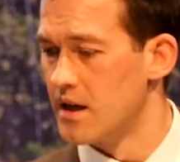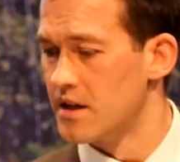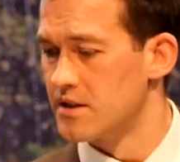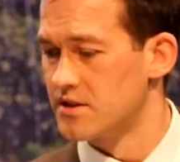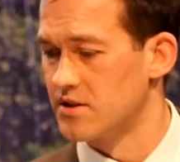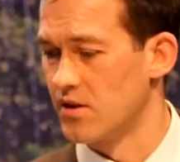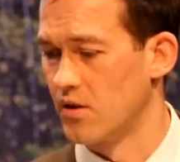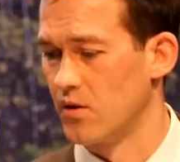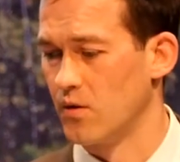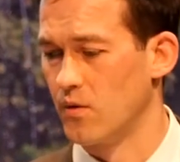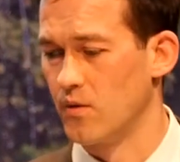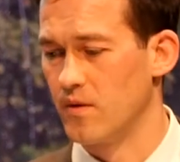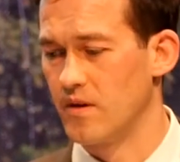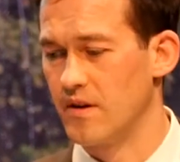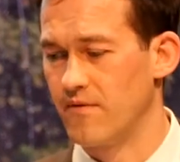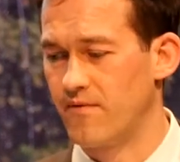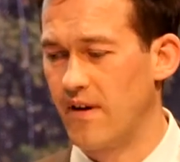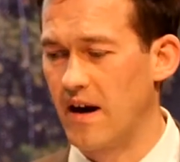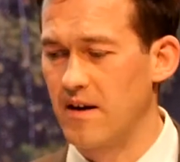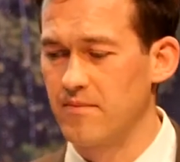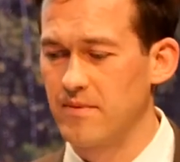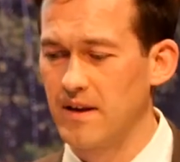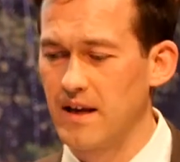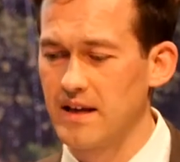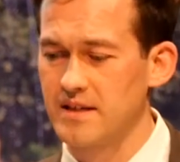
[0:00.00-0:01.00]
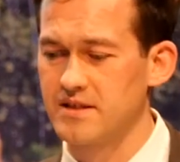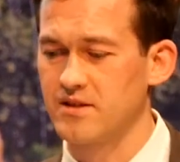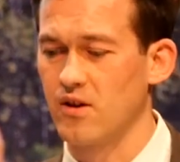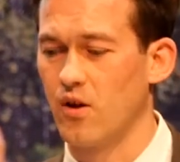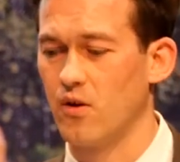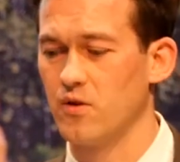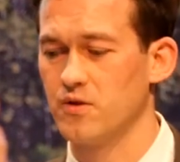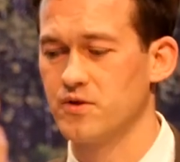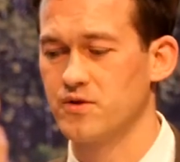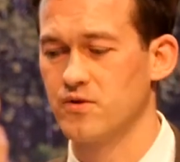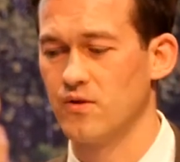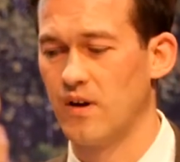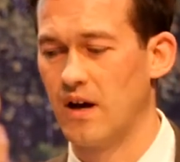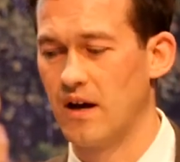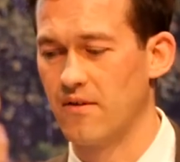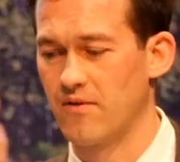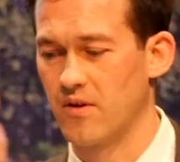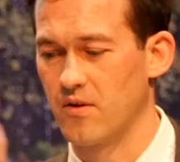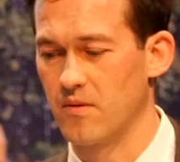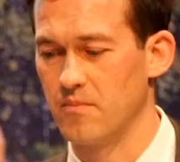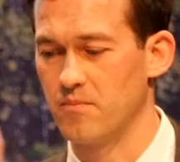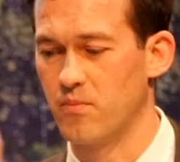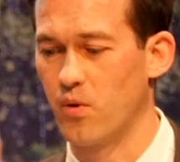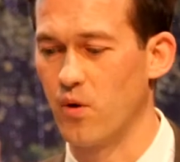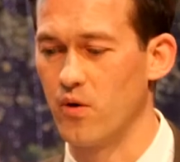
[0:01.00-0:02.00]
So fibroblasts also have
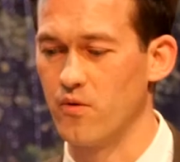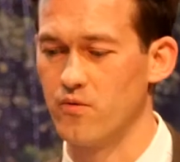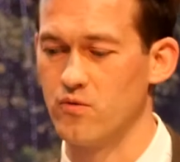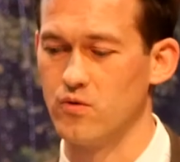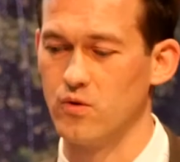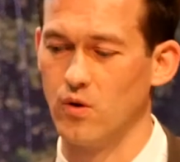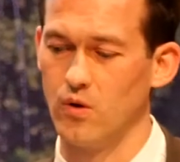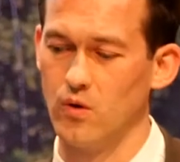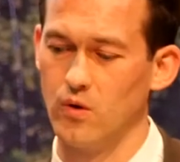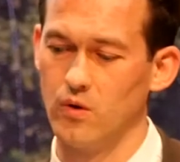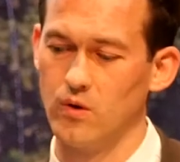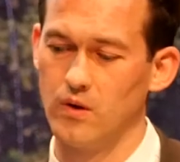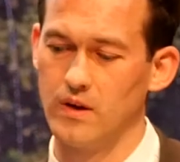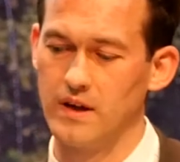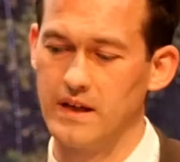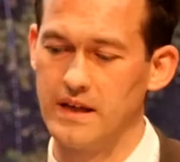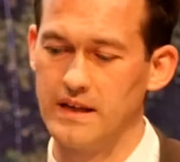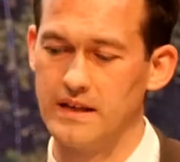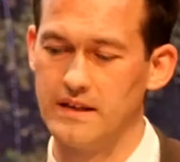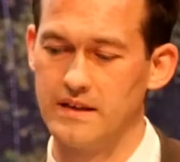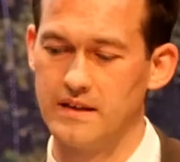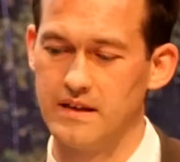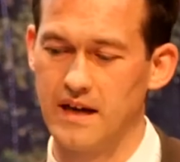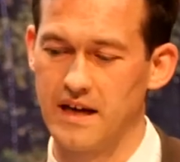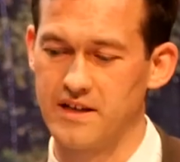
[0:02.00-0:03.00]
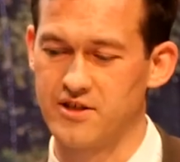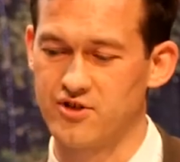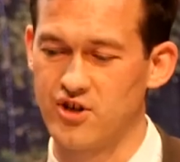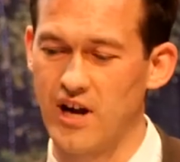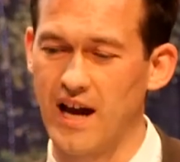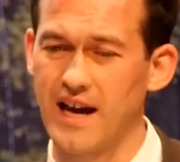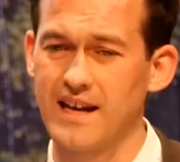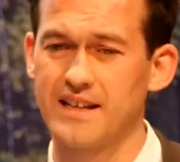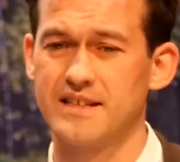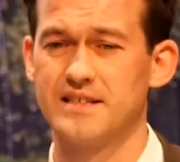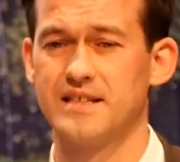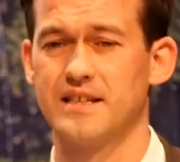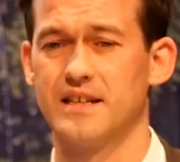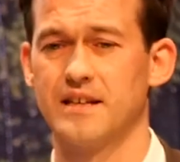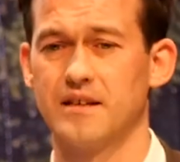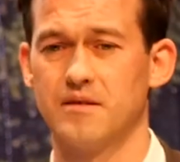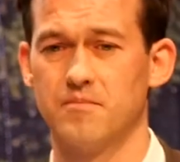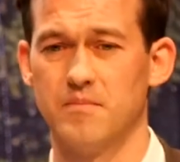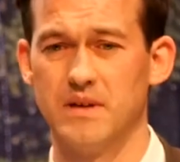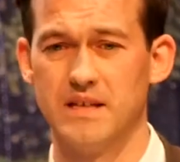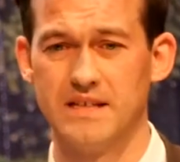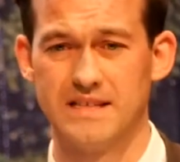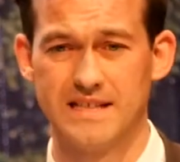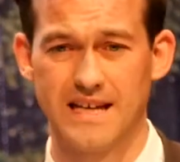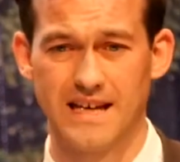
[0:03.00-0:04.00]
an important role in
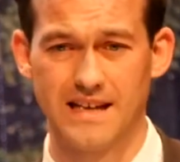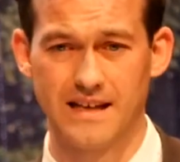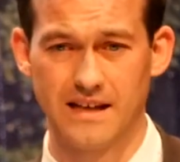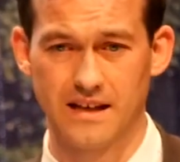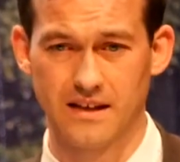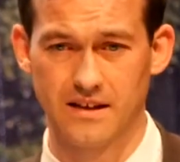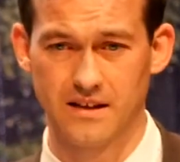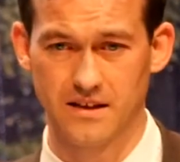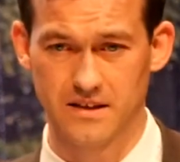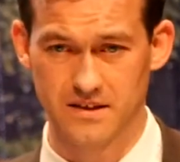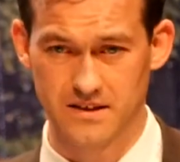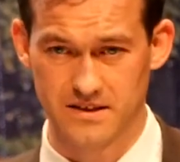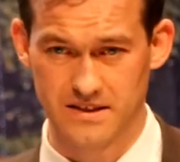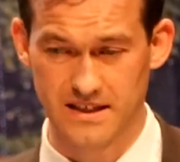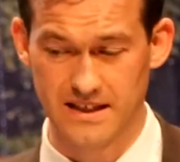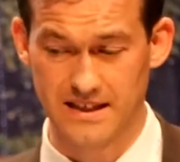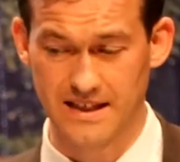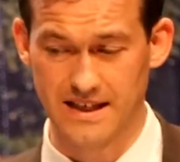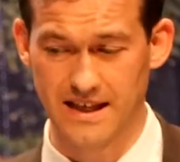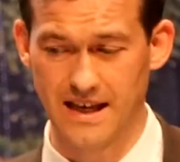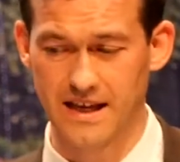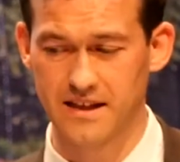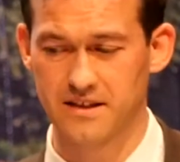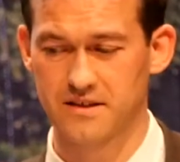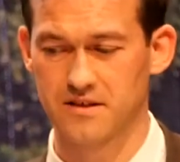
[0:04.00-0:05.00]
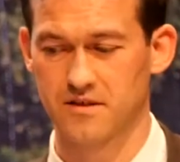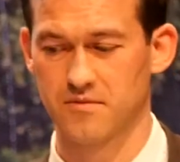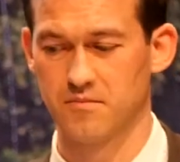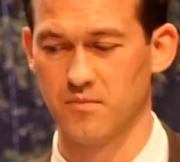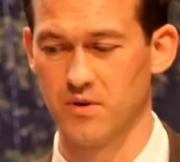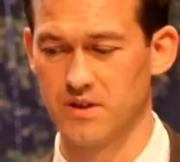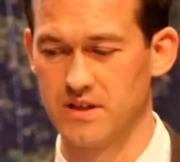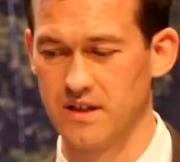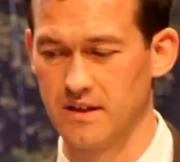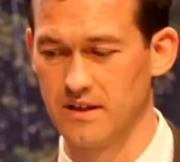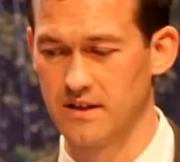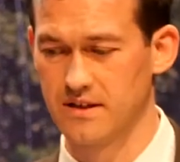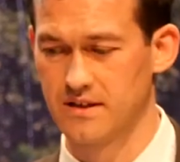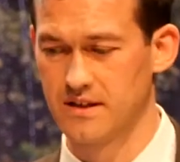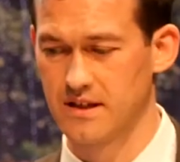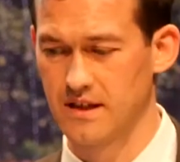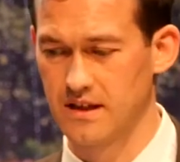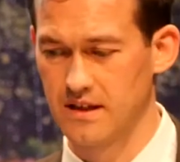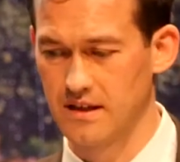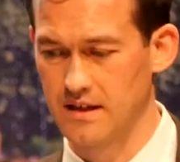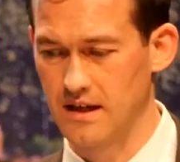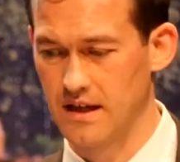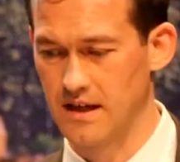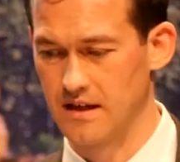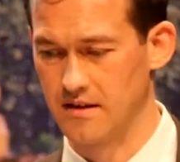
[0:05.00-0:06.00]
attracting, maintaining CD8
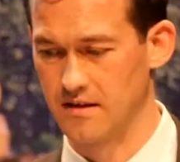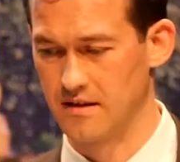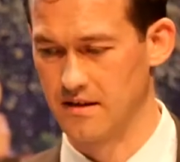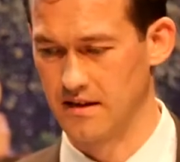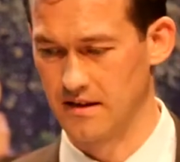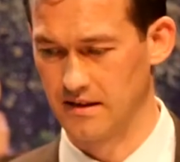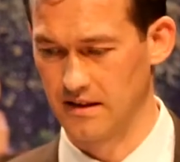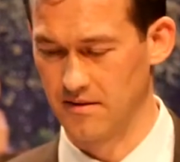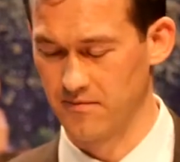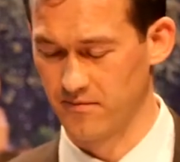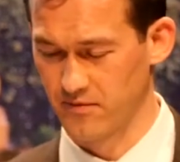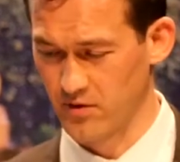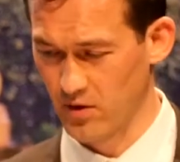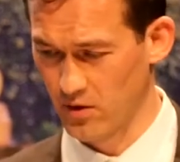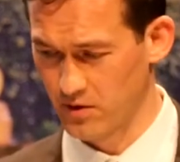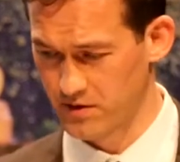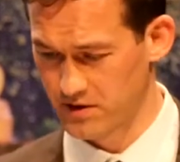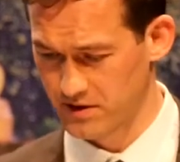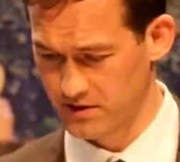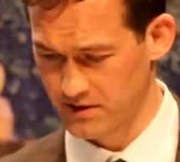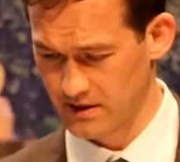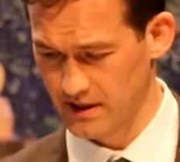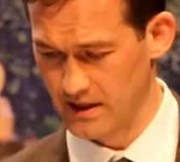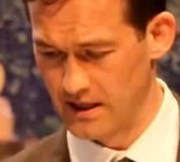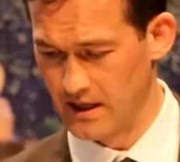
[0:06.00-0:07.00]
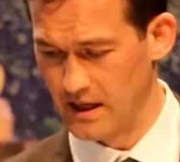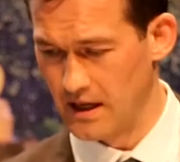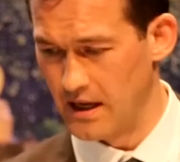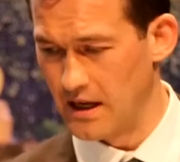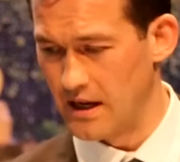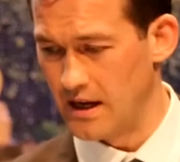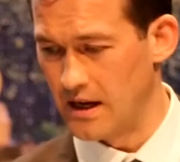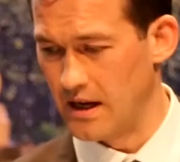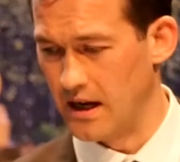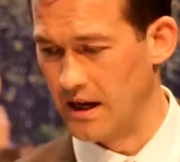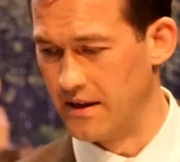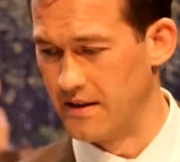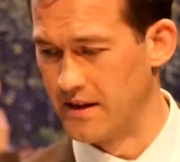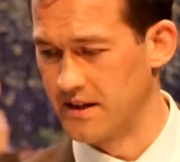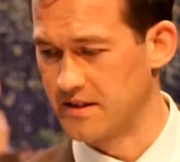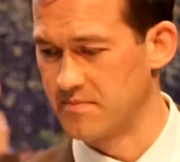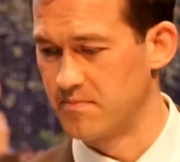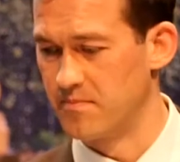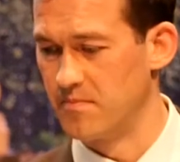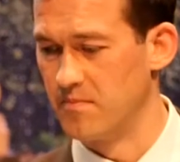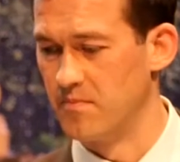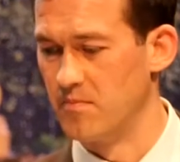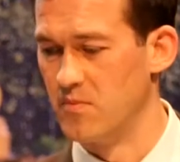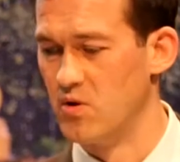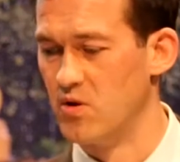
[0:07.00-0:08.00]
motility in lymph nodes. And this
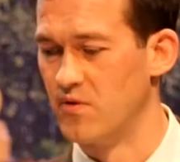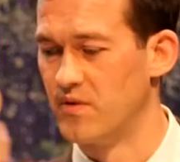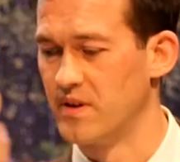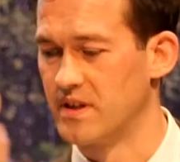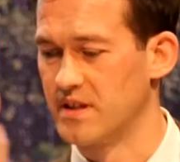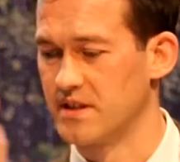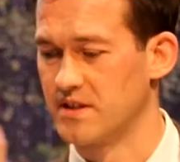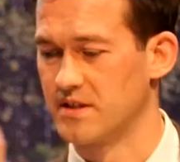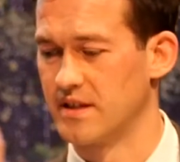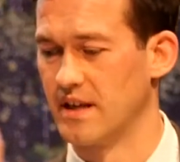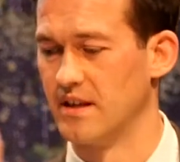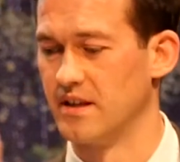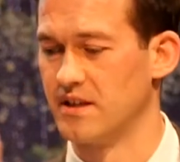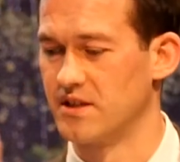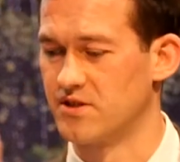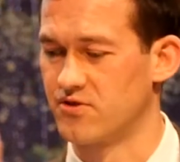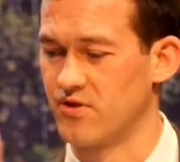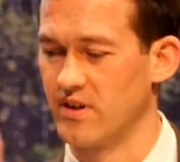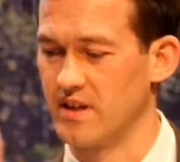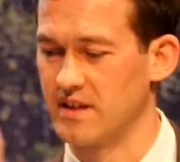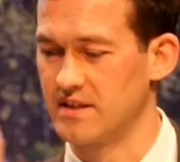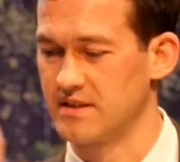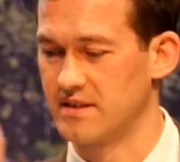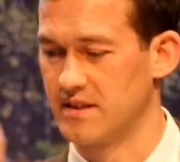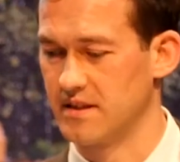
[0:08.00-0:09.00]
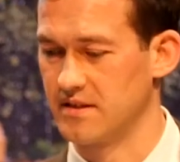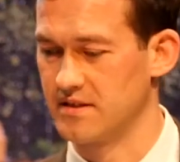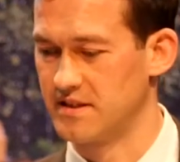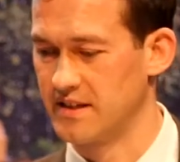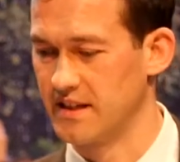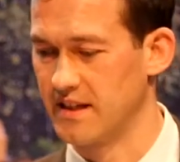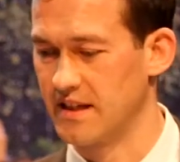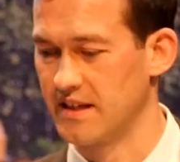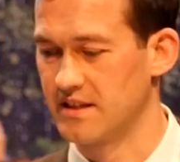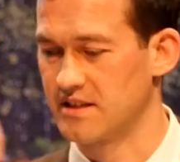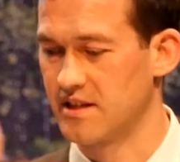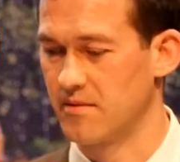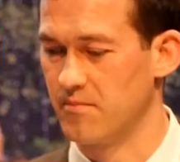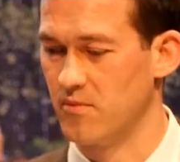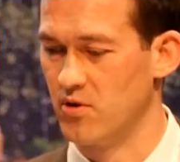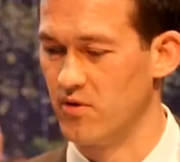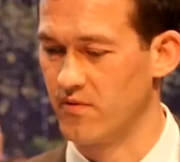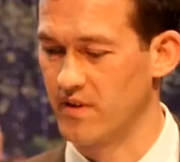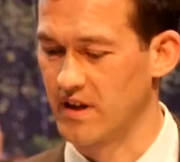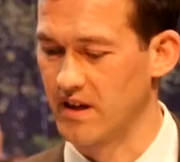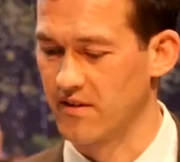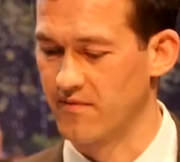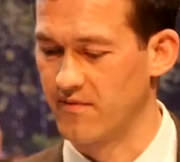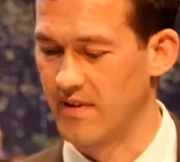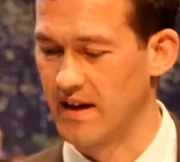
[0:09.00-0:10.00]
movie just illustrates that CD8s are
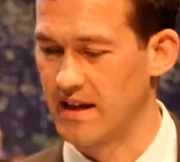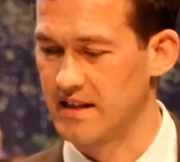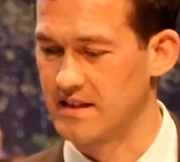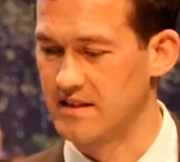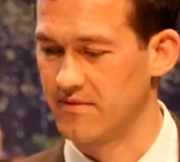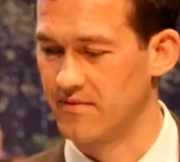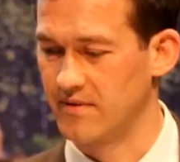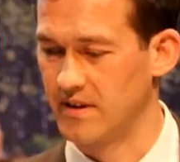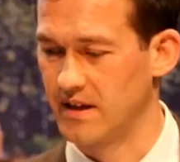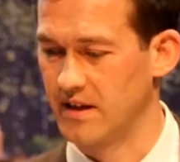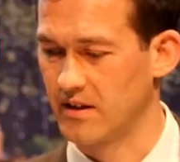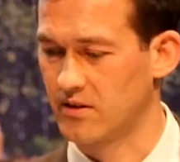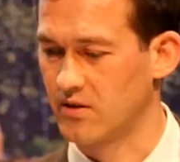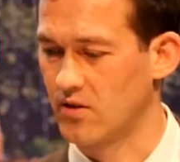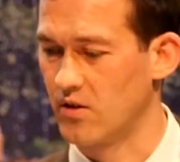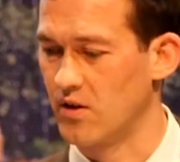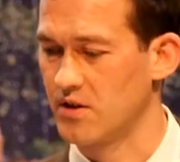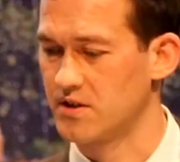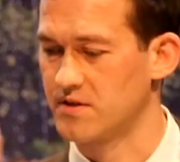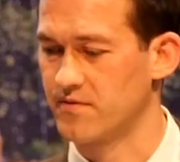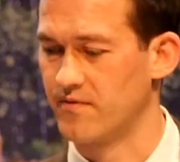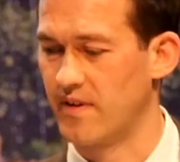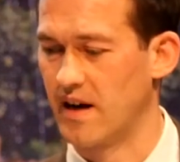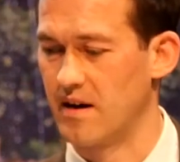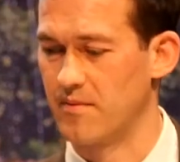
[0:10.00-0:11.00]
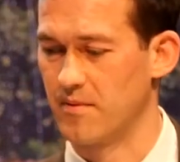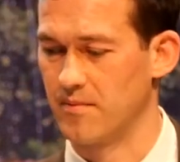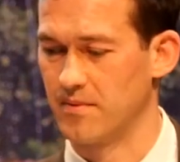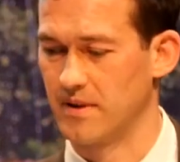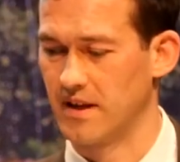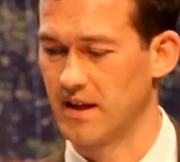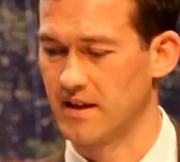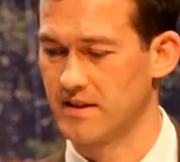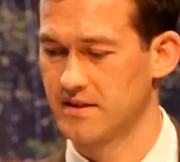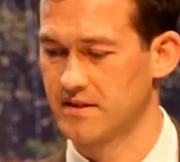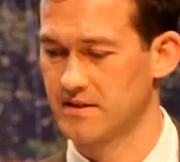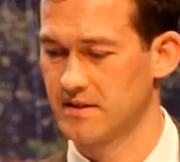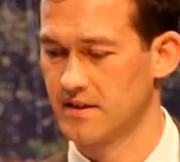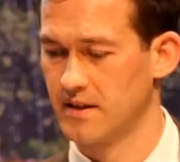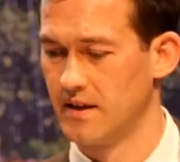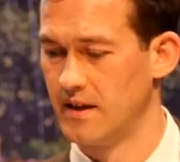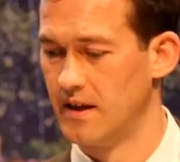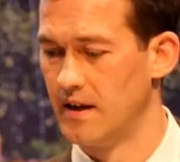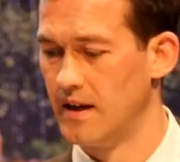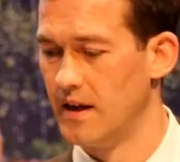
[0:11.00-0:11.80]
moving effectively across fibroblasts.